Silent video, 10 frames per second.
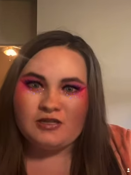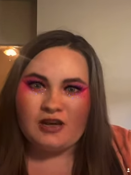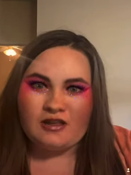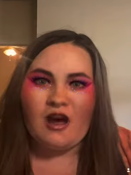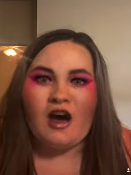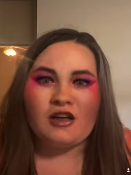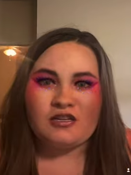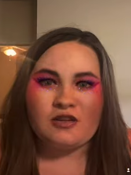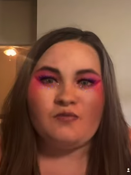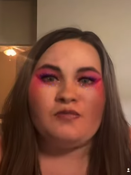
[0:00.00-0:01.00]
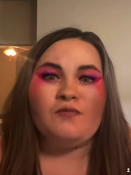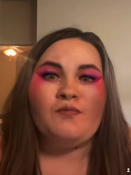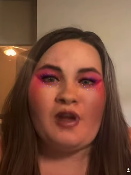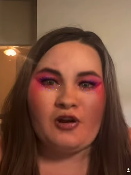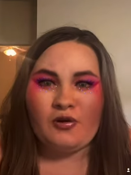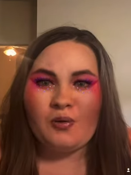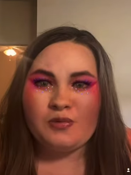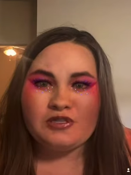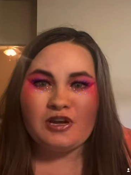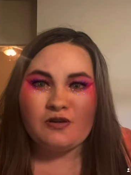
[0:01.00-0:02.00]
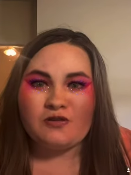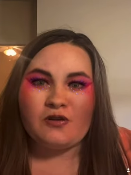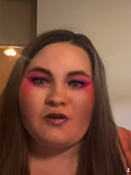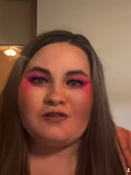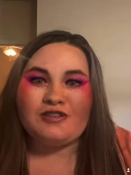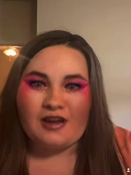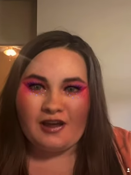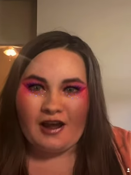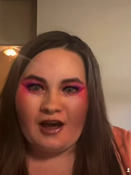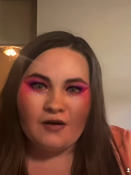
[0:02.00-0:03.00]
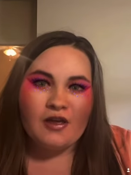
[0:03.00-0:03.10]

She has an awesome paranormal channel, so go check it out.